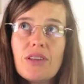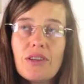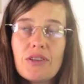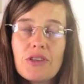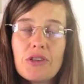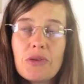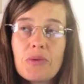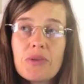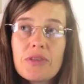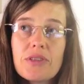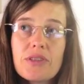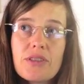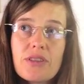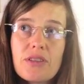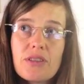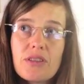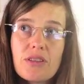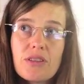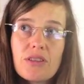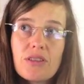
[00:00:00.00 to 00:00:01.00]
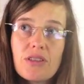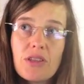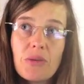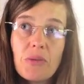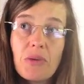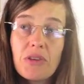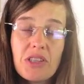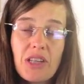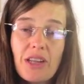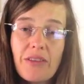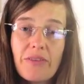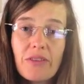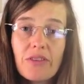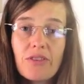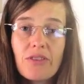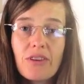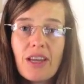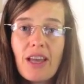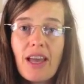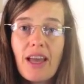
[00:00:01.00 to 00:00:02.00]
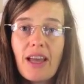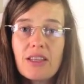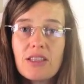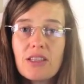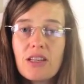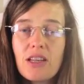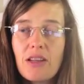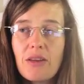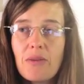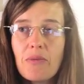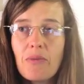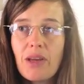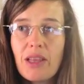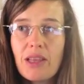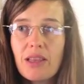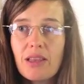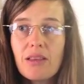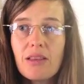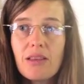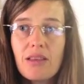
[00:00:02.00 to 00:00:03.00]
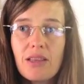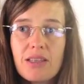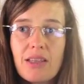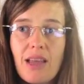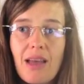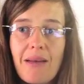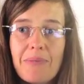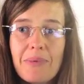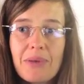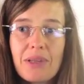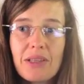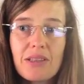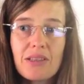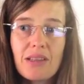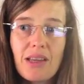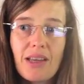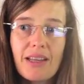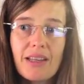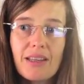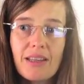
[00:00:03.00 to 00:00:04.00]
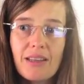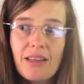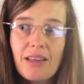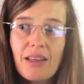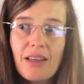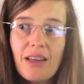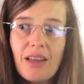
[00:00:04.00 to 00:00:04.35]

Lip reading: she wasn't even 3 yet actually when this happened, and